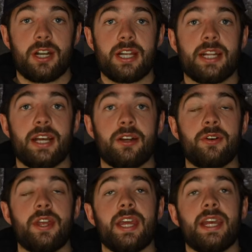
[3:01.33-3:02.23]
right
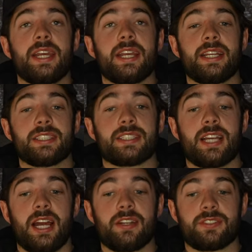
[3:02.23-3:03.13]
now is
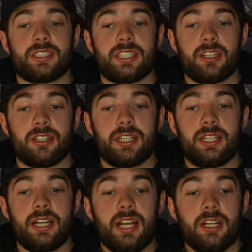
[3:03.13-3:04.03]
kind of
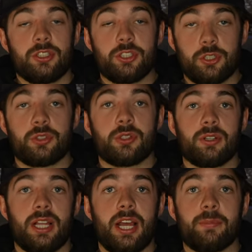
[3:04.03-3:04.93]
scary due to
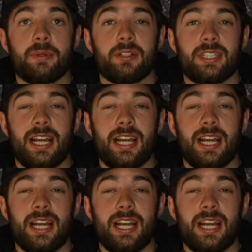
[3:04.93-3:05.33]
reliability.